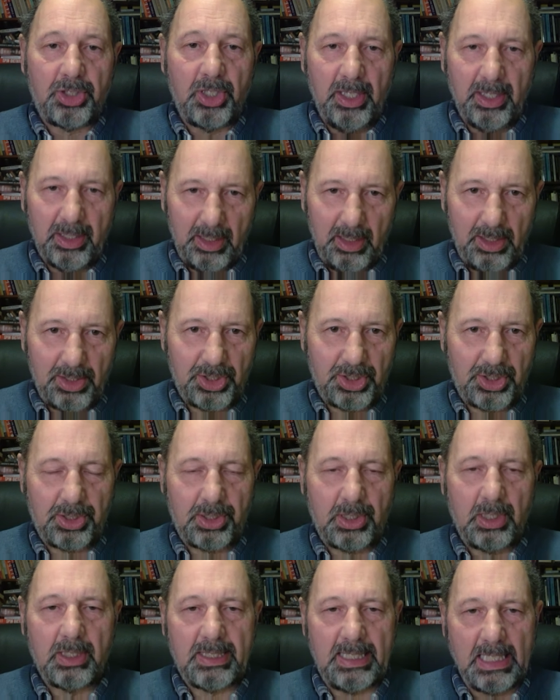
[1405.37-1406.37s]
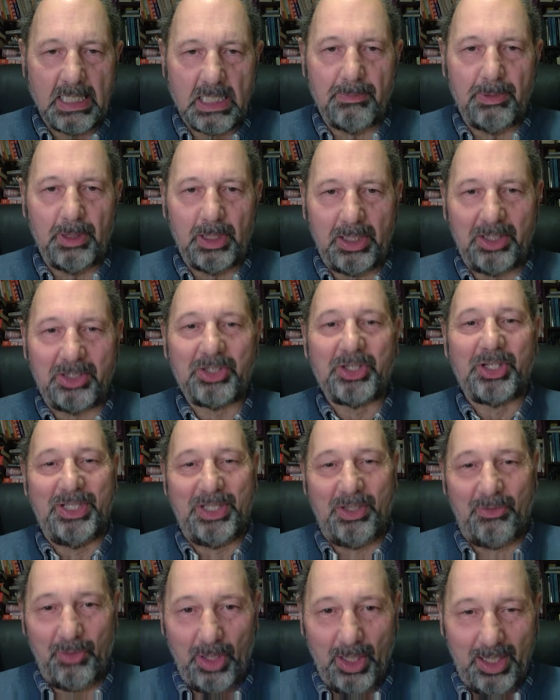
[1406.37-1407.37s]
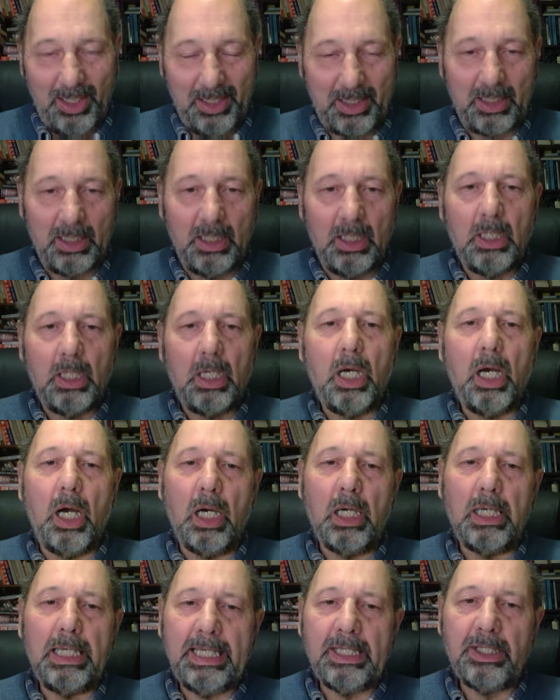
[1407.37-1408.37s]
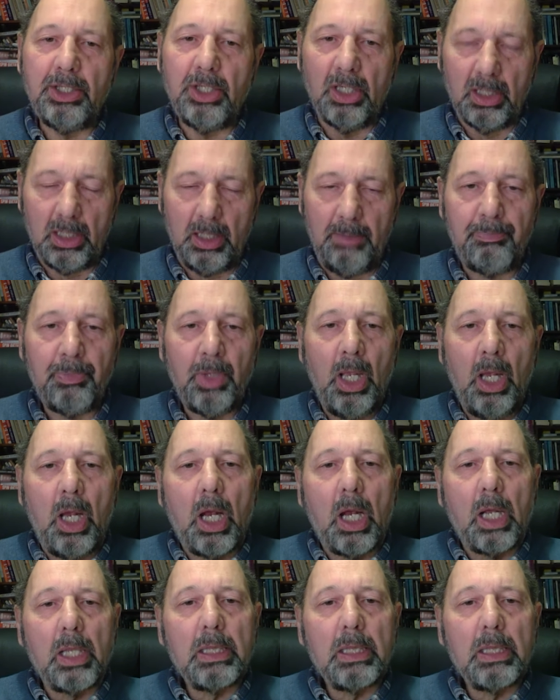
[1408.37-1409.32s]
the serious, sensible countries, if you like, uh, in Europe.